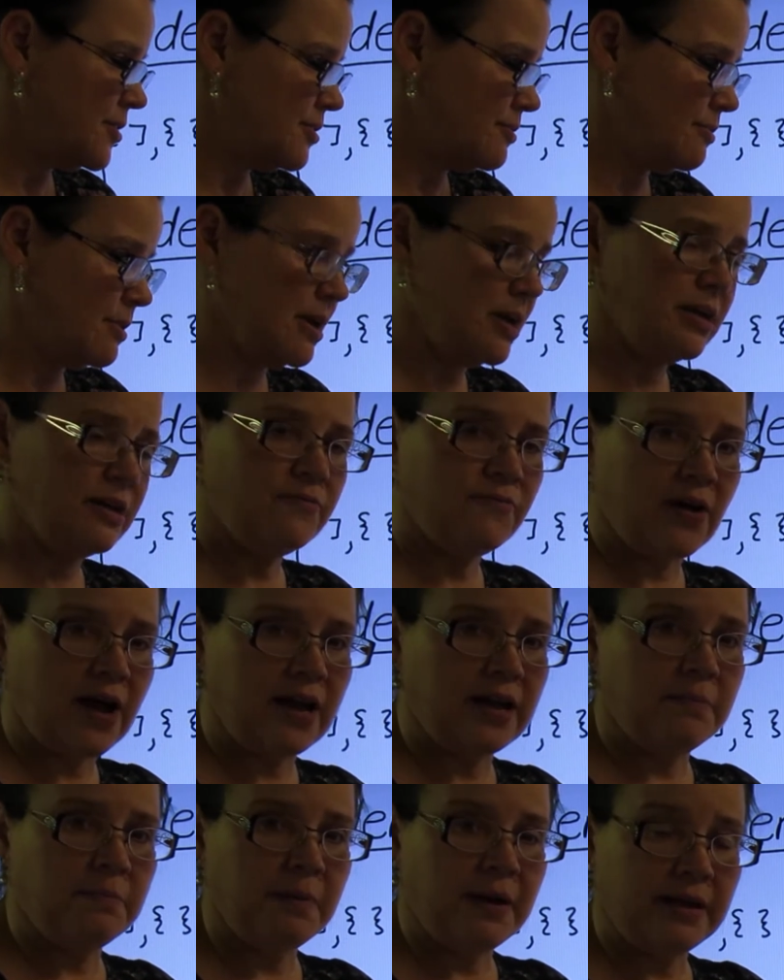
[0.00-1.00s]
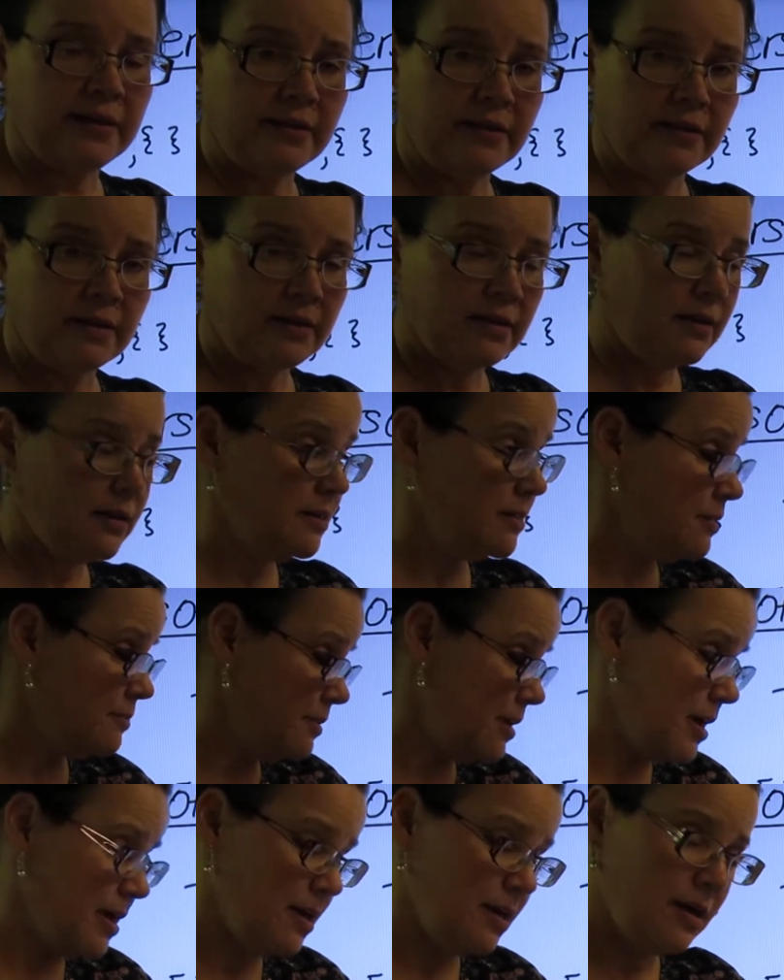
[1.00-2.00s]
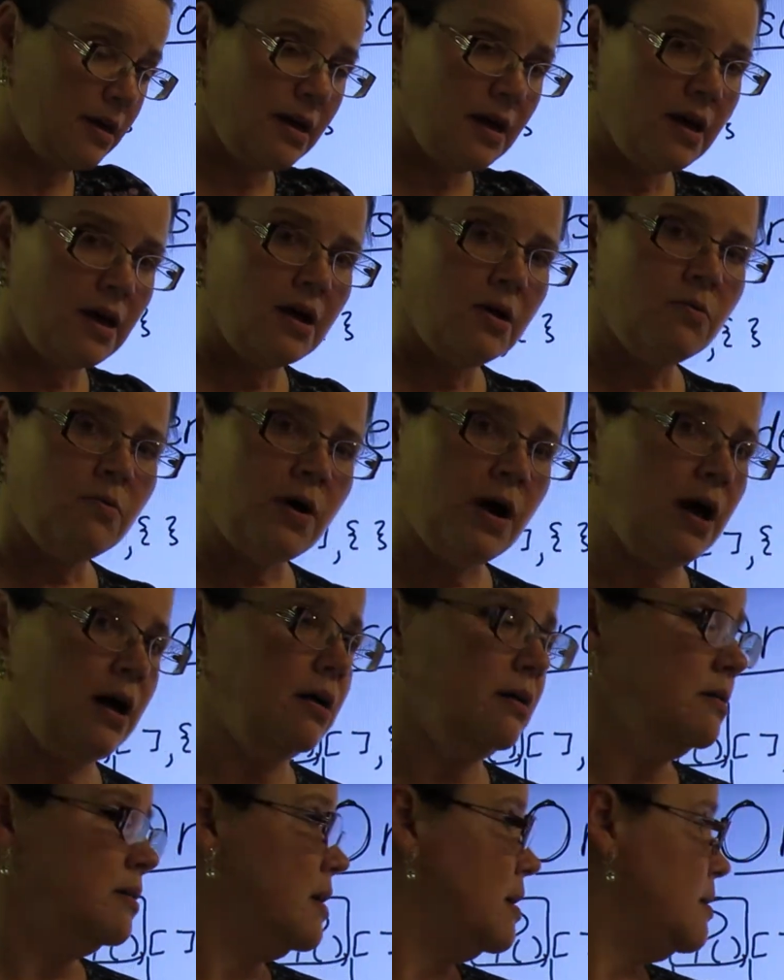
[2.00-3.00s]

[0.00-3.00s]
3 divided by 3. Well,